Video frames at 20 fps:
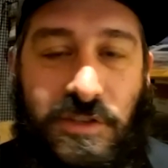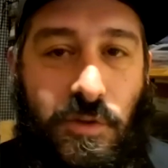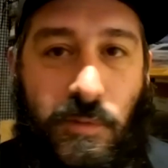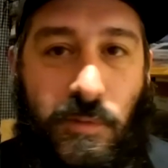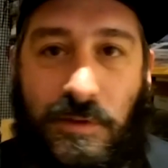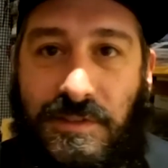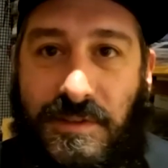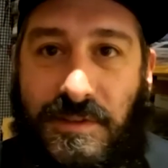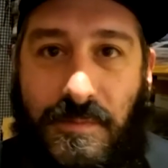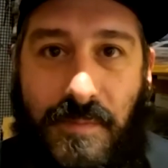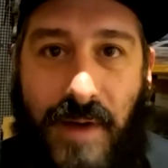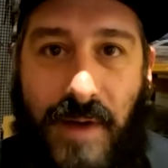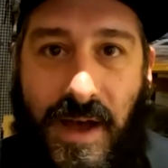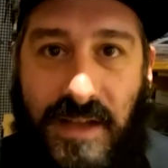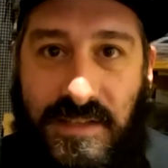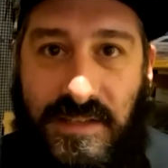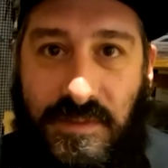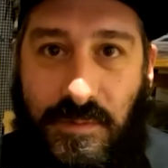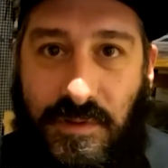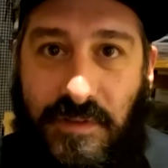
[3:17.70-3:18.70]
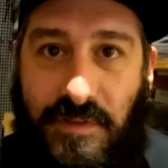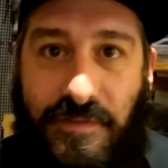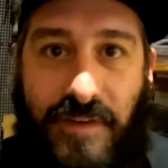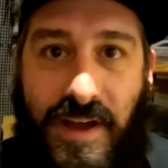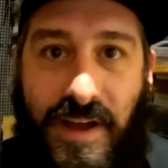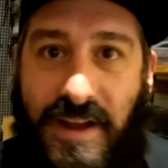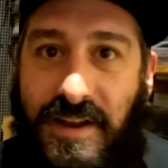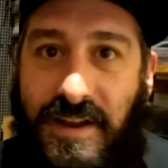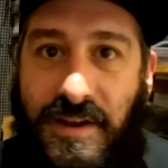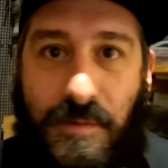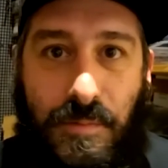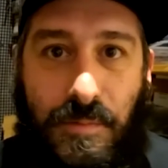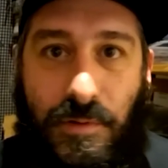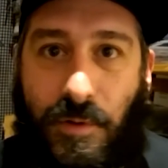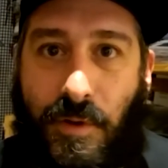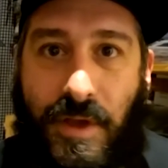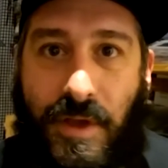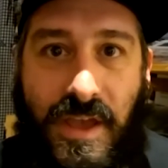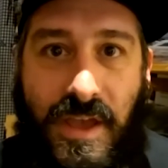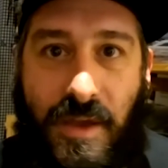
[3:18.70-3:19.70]
almost impossible to find an
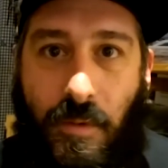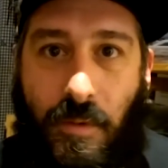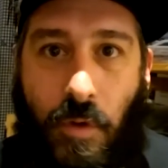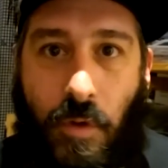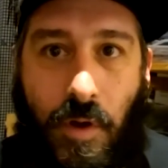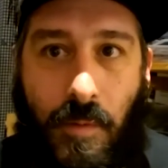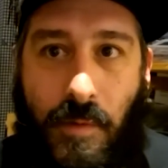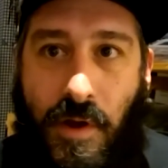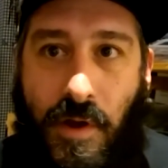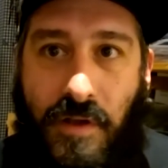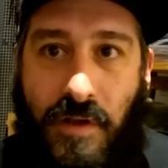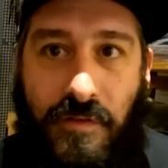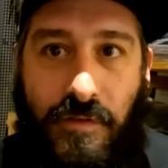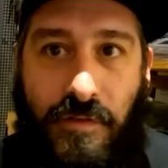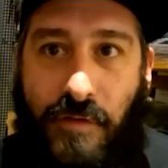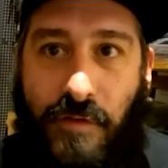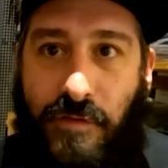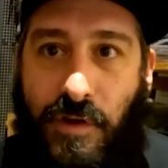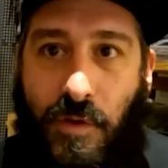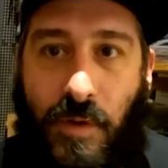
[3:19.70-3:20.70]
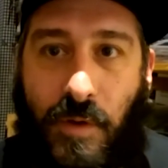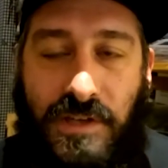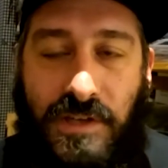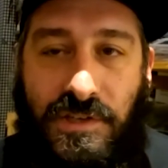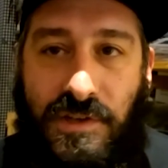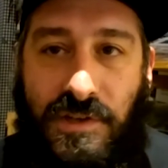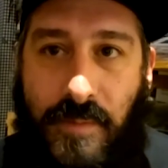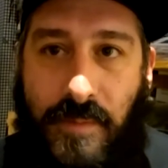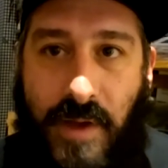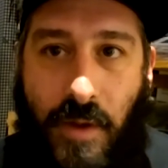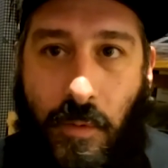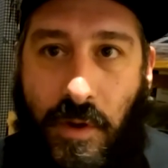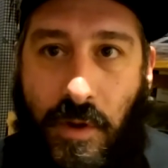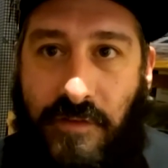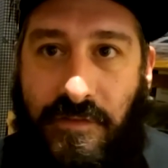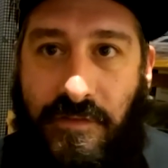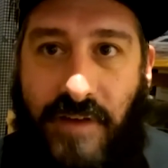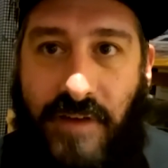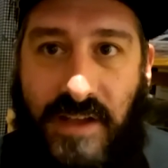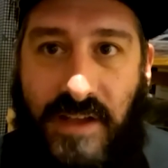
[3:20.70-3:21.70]
employee at Walmart if you have a question about where
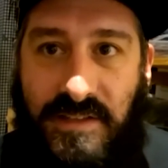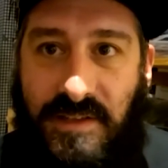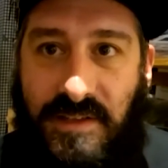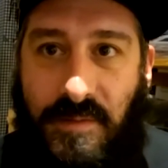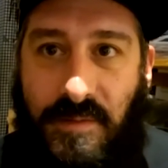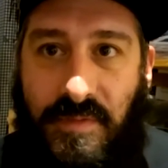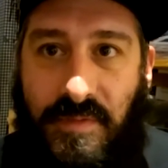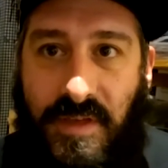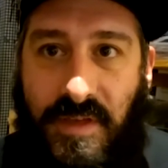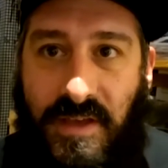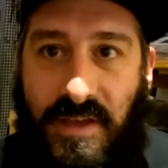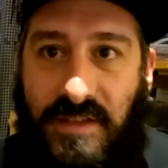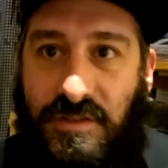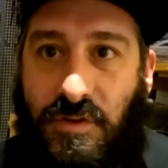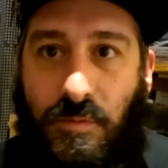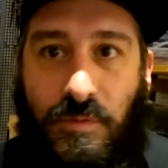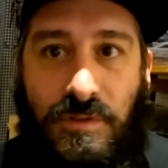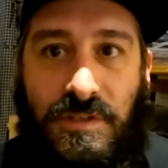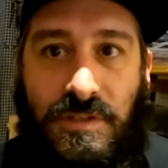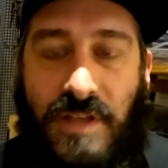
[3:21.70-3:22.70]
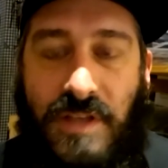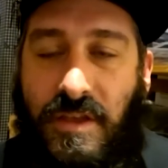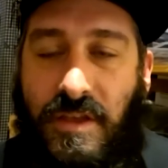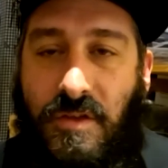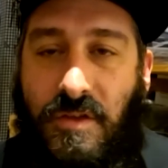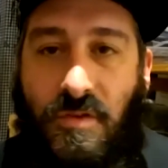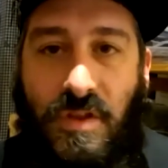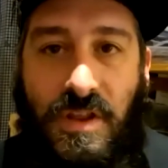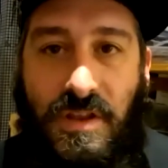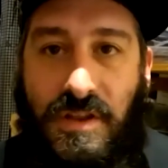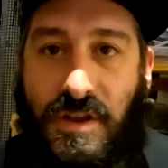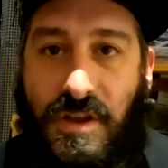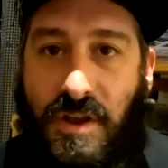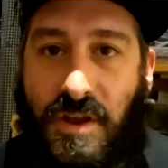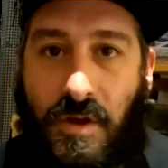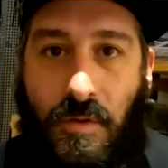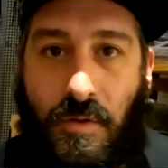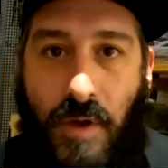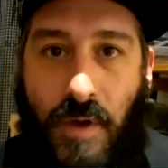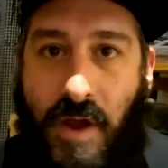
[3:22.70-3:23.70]
to find something. It's almost like you need to
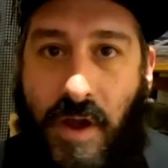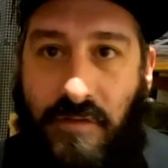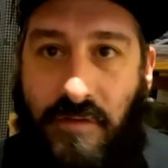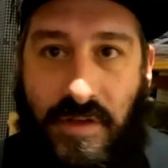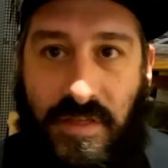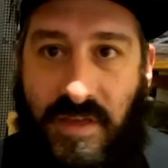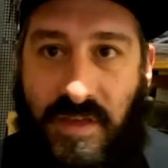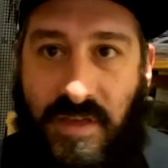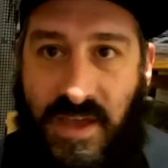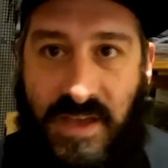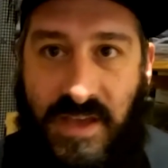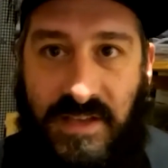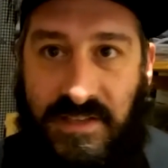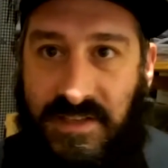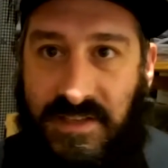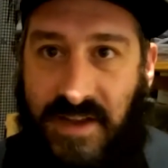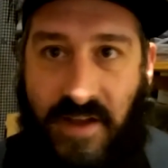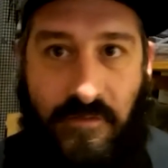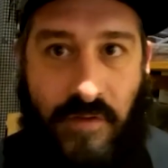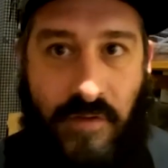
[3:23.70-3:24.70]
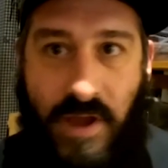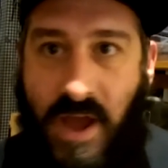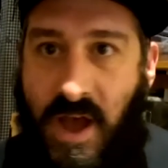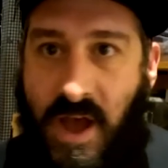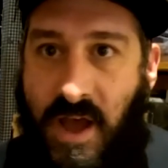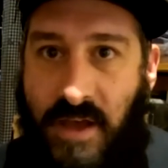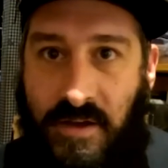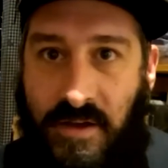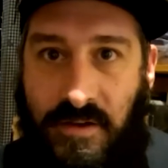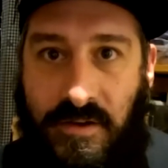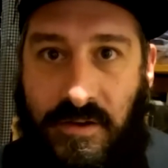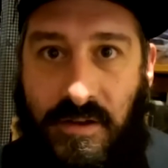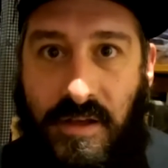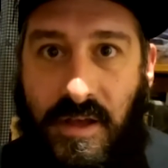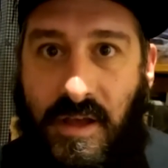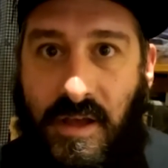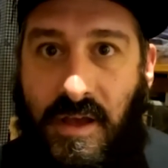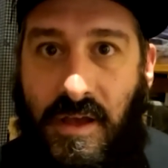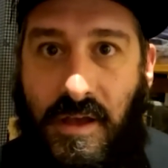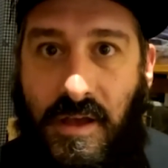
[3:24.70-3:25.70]
know where everything is in every aisle,
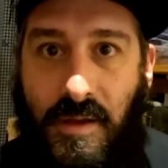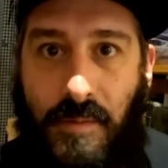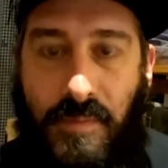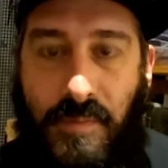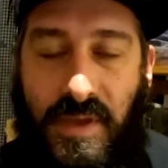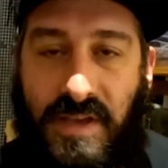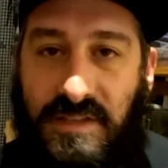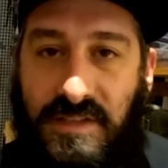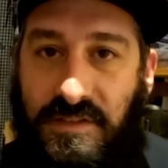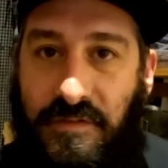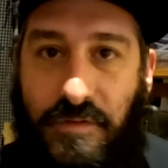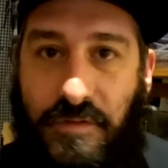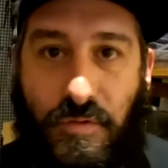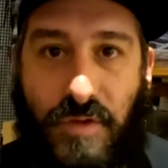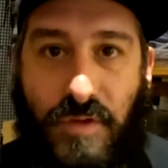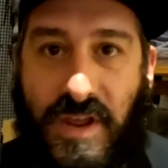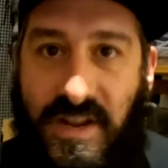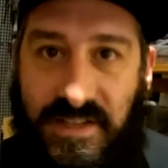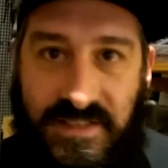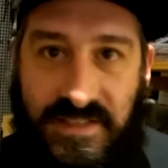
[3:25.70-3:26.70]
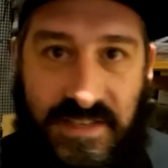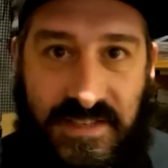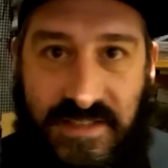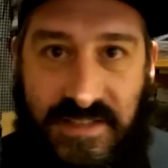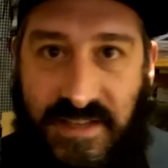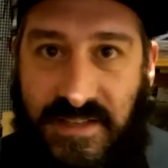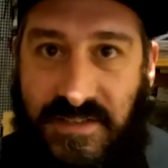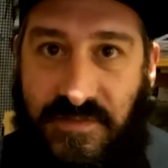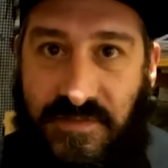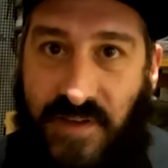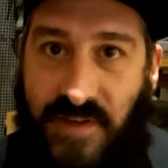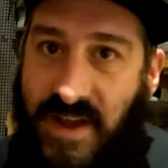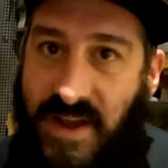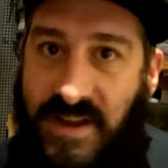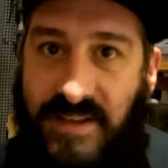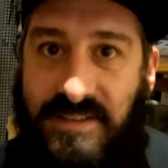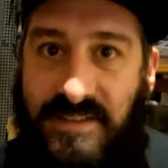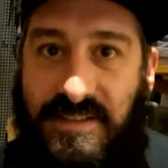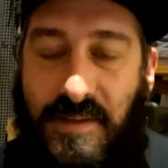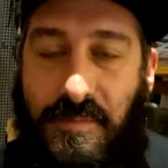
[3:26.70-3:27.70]
because if you need assistance
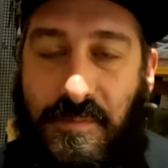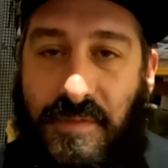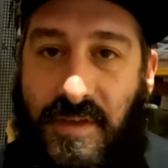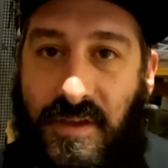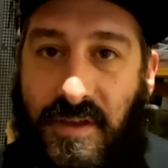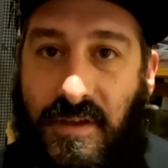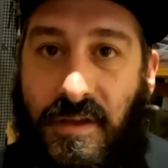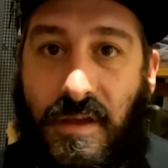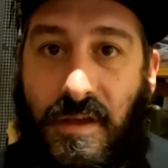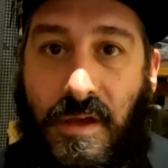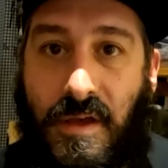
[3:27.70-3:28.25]
finding something,